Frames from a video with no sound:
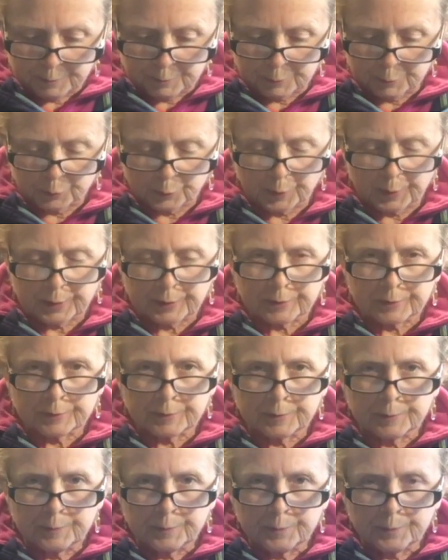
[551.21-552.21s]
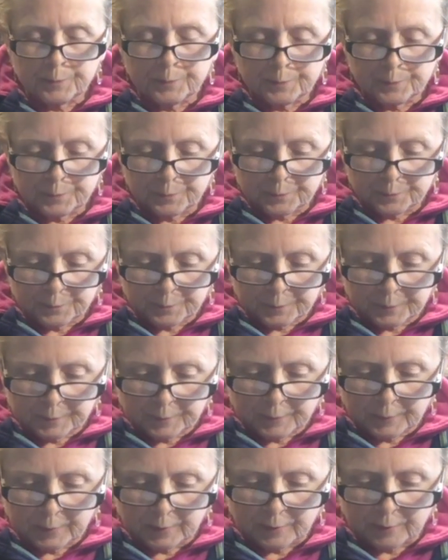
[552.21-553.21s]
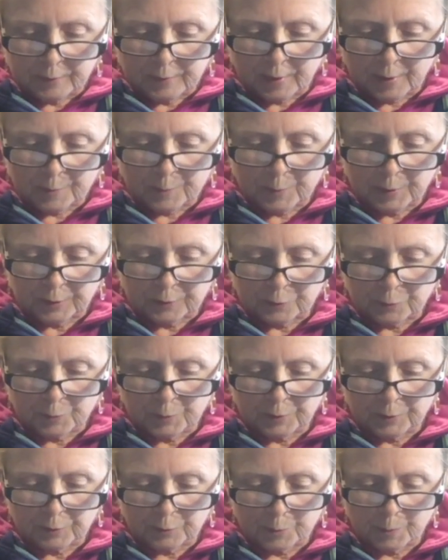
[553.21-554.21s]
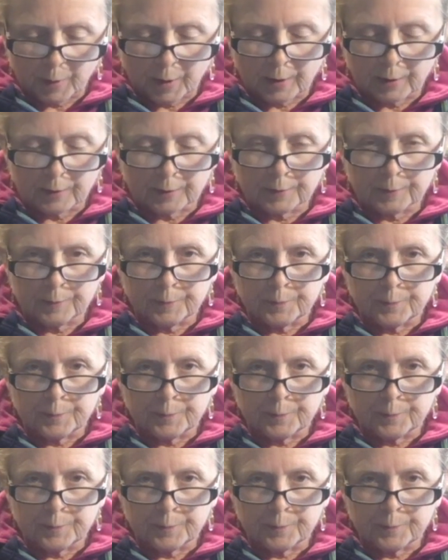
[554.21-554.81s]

Bricks? That makes me smile.